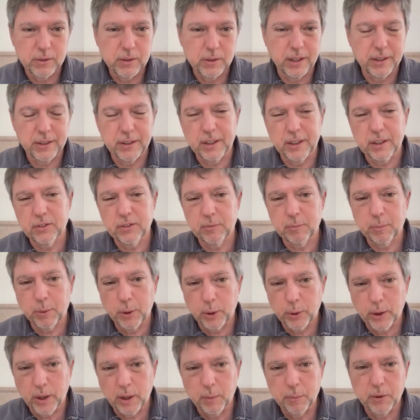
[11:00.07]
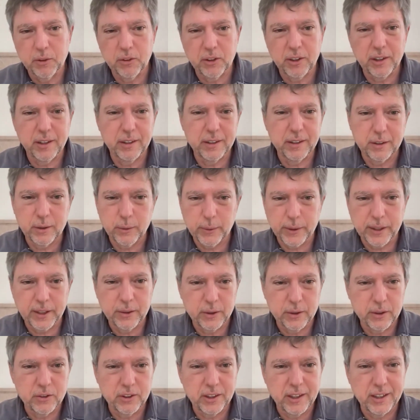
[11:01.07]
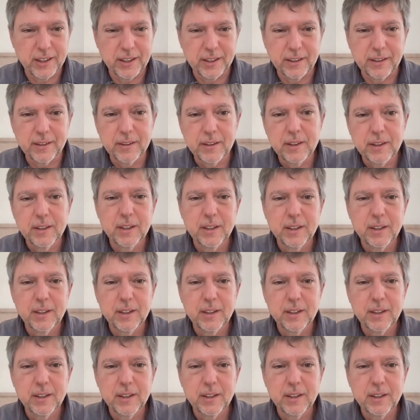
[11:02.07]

contexts of program design, curricular design,